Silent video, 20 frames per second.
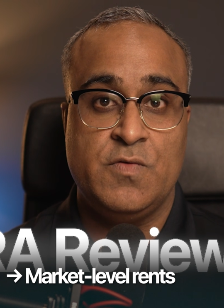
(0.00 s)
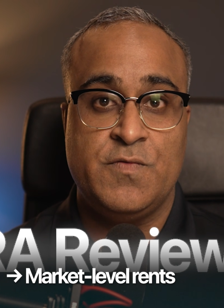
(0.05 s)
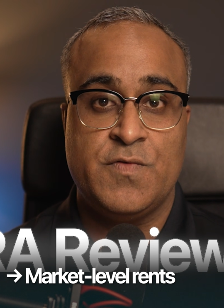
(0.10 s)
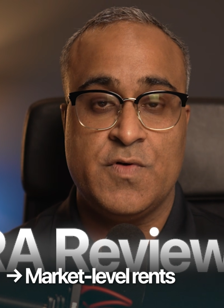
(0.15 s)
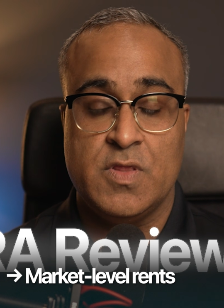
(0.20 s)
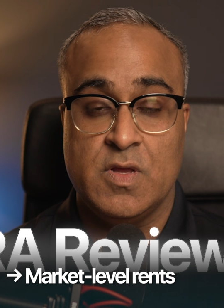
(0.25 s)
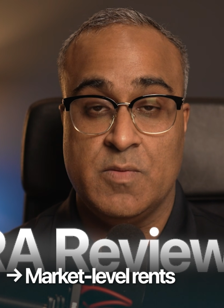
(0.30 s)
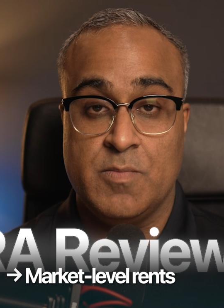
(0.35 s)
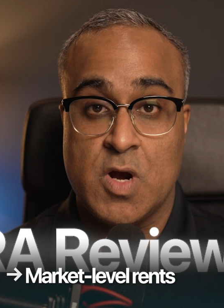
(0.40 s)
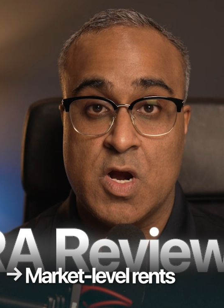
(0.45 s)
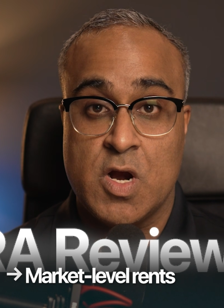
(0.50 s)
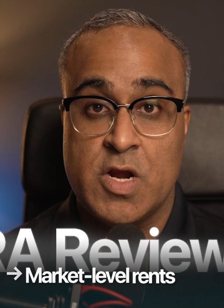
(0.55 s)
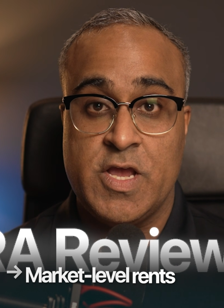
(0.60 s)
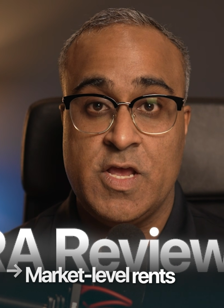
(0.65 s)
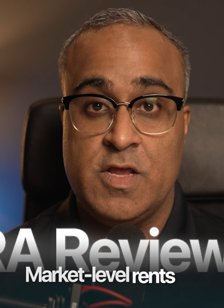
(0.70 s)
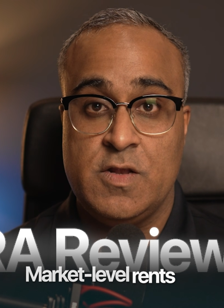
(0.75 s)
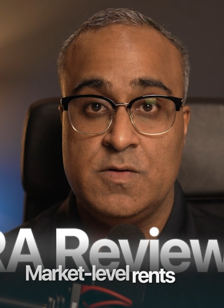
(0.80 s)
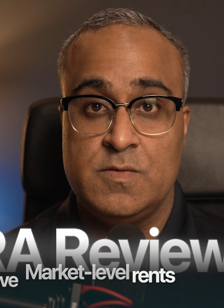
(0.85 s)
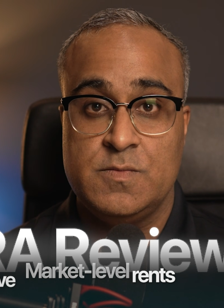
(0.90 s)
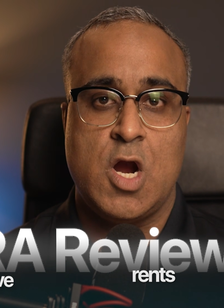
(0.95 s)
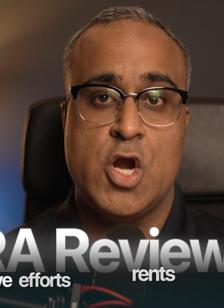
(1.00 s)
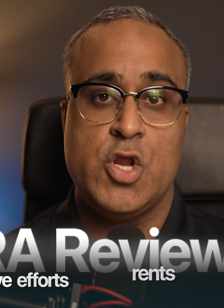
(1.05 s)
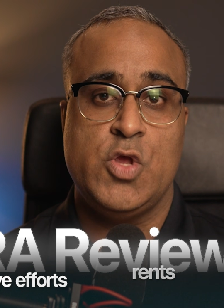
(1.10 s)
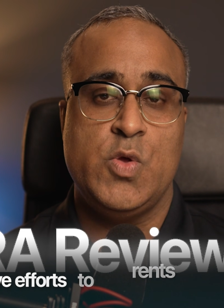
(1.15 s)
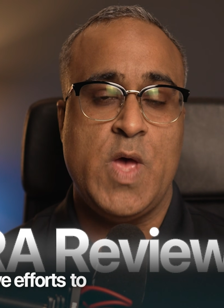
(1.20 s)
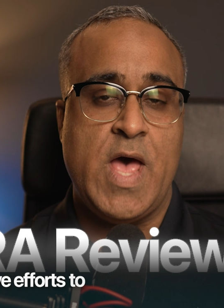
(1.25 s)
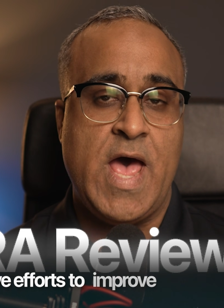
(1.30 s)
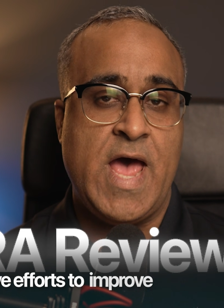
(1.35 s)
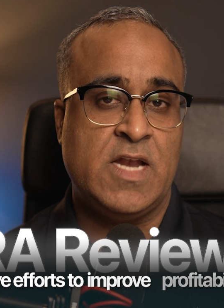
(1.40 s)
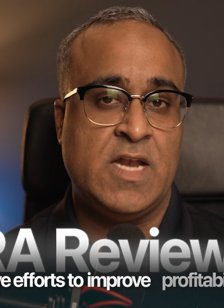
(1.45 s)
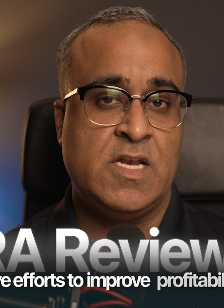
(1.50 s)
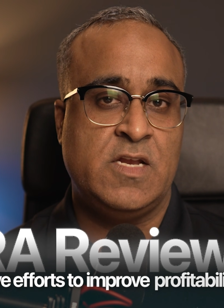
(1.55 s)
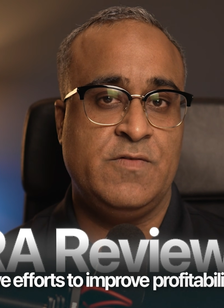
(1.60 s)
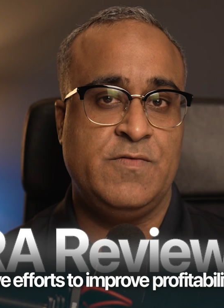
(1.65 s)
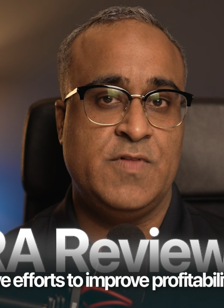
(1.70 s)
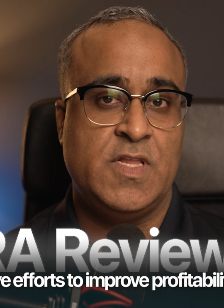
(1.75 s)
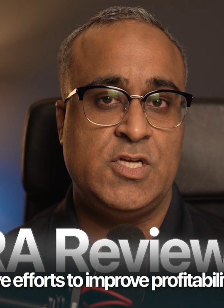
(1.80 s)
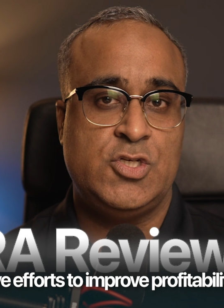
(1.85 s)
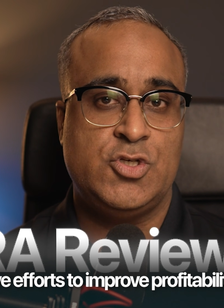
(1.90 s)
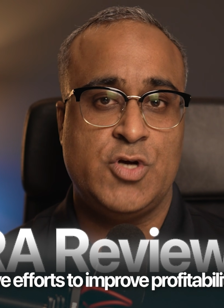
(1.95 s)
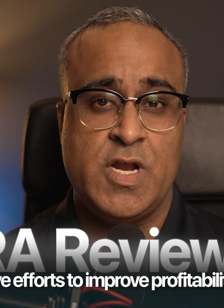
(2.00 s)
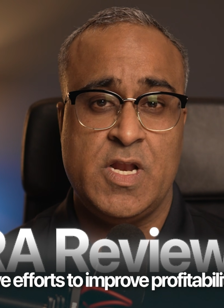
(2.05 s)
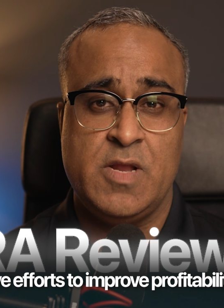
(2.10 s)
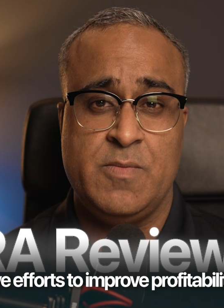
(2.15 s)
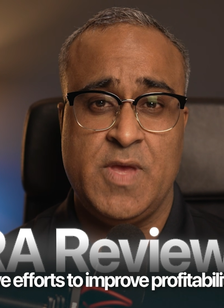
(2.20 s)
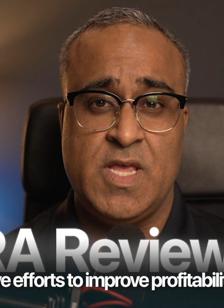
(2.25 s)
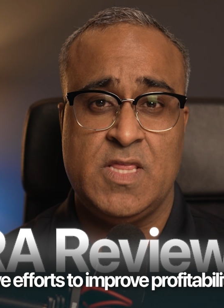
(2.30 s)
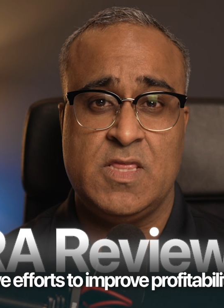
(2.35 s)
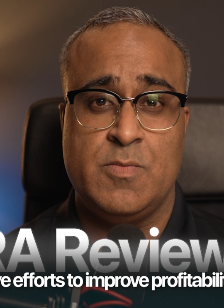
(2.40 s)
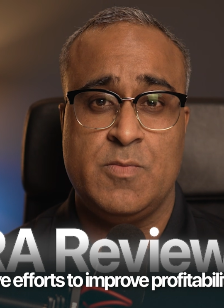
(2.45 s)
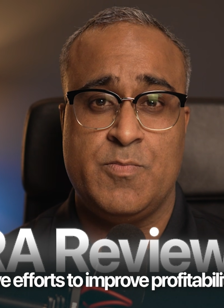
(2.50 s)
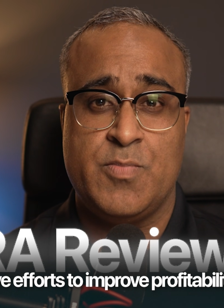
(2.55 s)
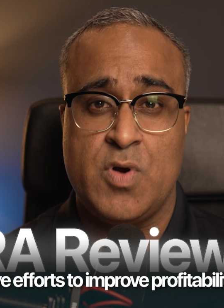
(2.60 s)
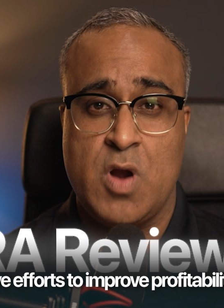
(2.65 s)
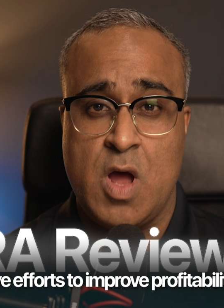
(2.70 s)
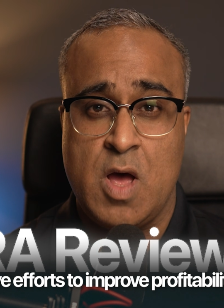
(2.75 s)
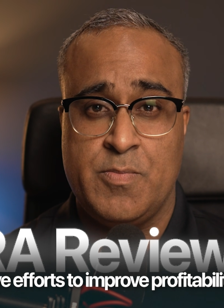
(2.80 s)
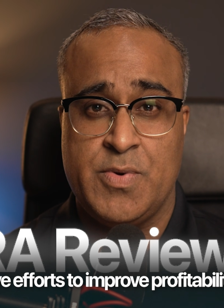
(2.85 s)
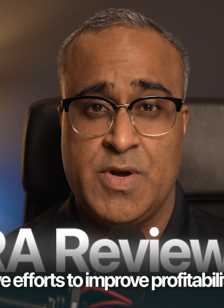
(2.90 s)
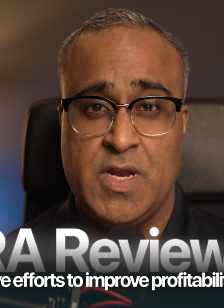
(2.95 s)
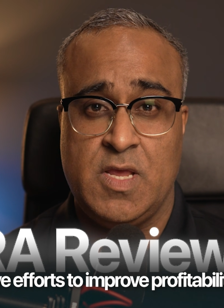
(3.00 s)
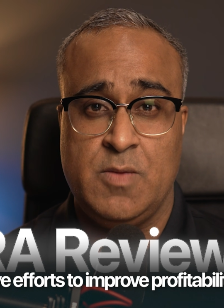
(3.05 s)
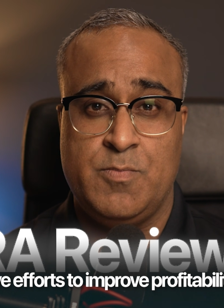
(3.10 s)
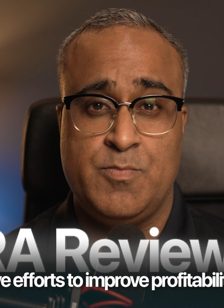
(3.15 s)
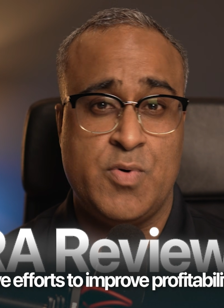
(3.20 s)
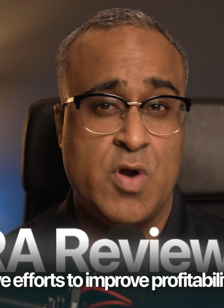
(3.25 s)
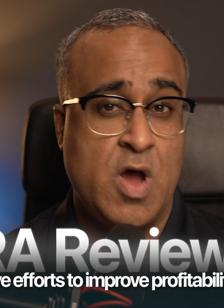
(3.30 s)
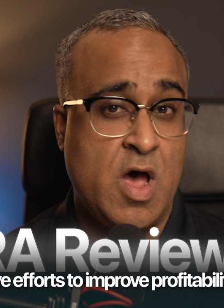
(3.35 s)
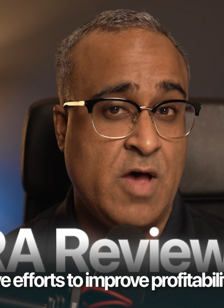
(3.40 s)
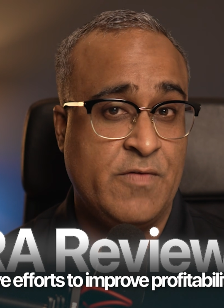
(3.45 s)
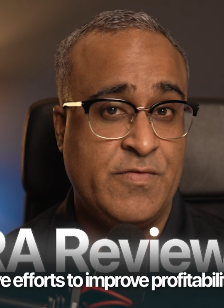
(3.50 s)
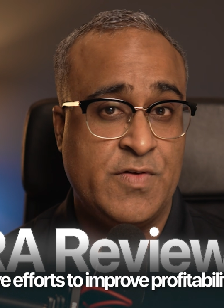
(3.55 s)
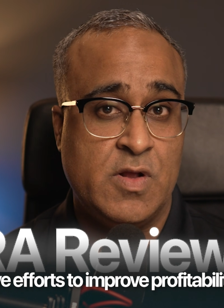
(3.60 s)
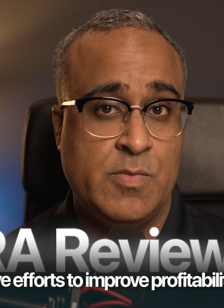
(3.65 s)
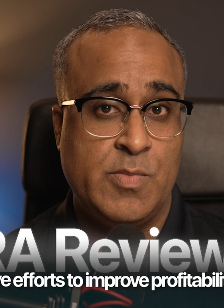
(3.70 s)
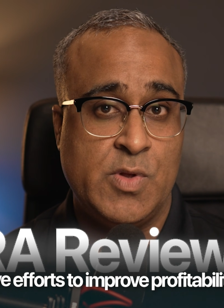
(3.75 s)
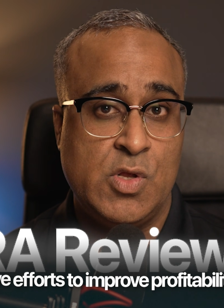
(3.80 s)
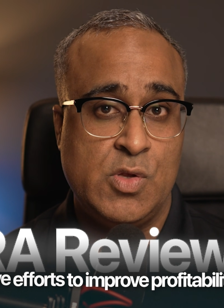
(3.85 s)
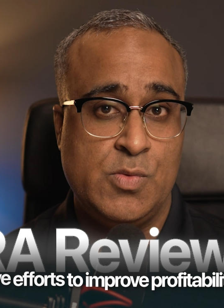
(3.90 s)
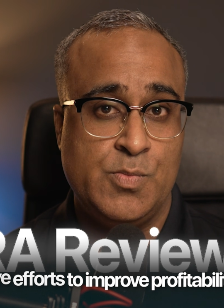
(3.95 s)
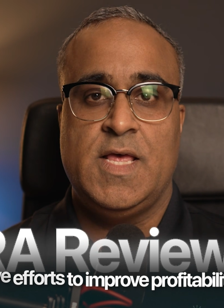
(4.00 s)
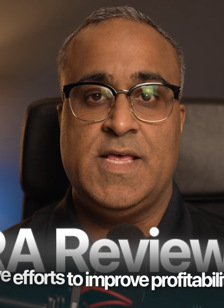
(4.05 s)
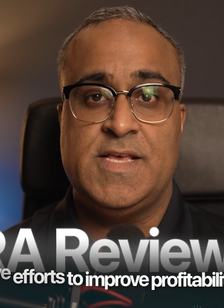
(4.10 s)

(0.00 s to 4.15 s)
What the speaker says: for the market? Are you actively trying to make the property profitable?